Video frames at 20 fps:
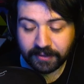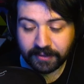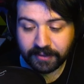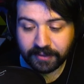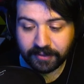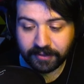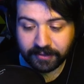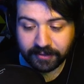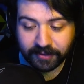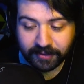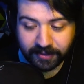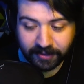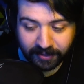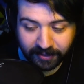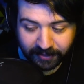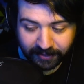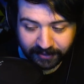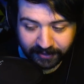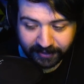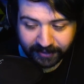Con
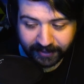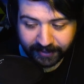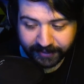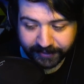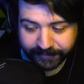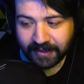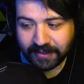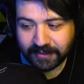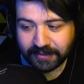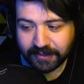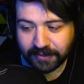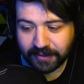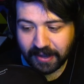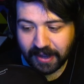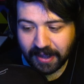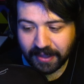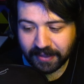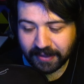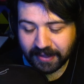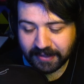carne. So
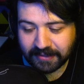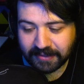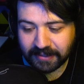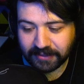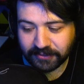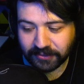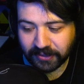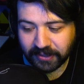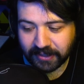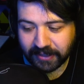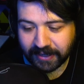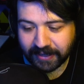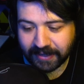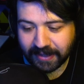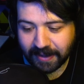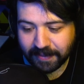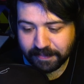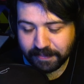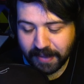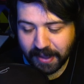I guess he really liked
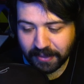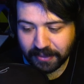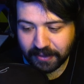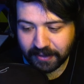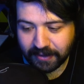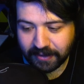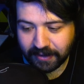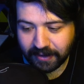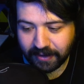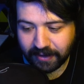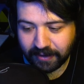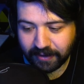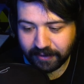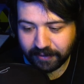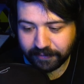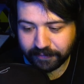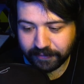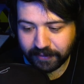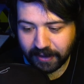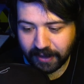that method
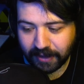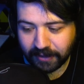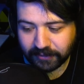of